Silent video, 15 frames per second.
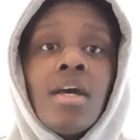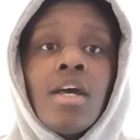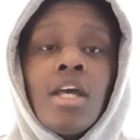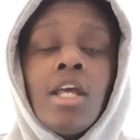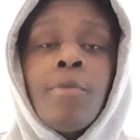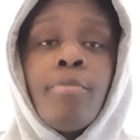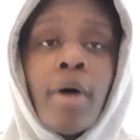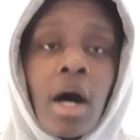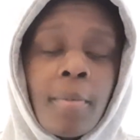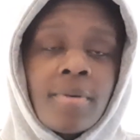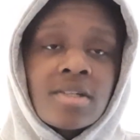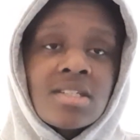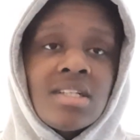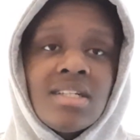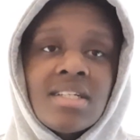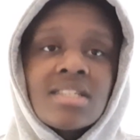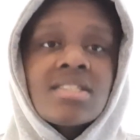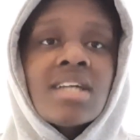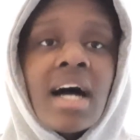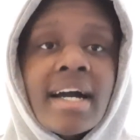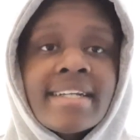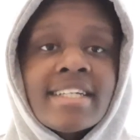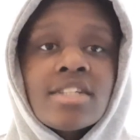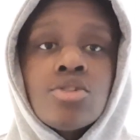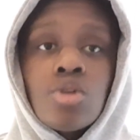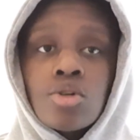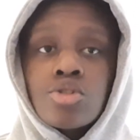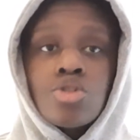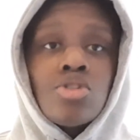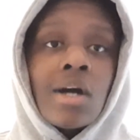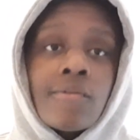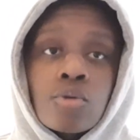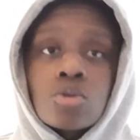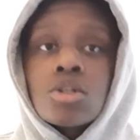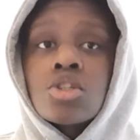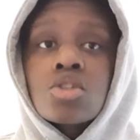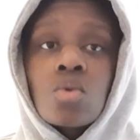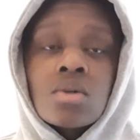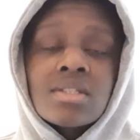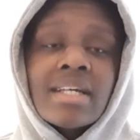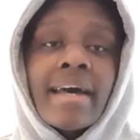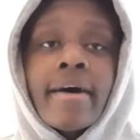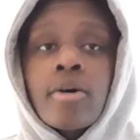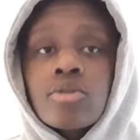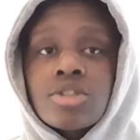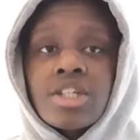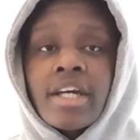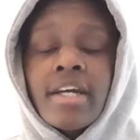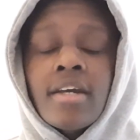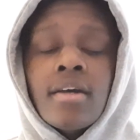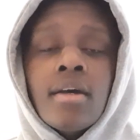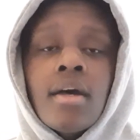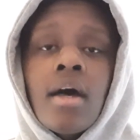he purposely decided not to travel with the squad to Elche,